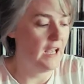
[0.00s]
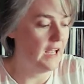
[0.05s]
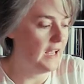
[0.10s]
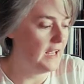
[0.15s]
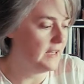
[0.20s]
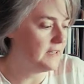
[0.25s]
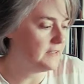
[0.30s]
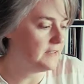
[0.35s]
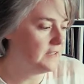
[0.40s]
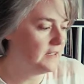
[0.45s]

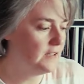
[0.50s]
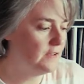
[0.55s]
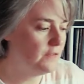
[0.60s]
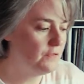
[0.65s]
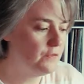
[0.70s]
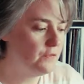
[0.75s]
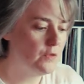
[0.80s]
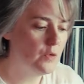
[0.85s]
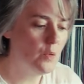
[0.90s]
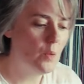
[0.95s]
And
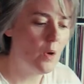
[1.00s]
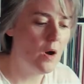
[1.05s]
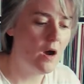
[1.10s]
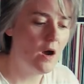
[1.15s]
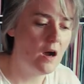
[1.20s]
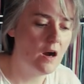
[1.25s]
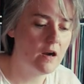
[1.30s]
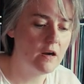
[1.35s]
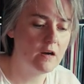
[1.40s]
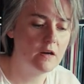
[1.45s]
if you
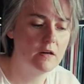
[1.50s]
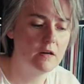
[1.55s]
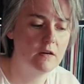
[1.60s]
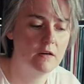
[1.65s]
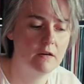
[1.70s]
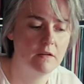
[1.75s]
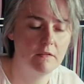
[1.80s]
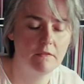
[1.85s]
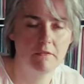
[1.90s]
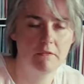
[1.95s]
are
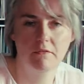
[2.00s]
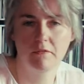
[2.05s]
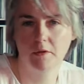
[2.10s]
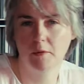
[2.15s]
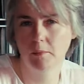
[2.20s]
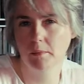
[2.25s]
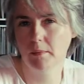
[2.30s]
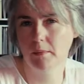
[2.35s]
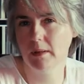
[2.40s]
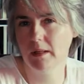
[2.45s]

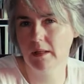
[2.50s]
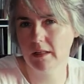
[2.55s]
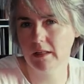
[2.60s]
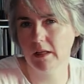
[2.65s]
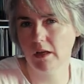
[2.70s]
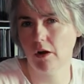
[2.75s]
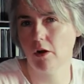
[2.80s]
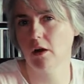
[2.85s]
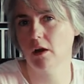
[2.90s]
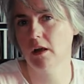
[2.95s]

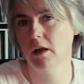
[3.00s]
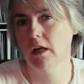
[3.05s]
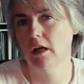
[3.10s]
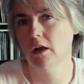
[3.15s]
familiar,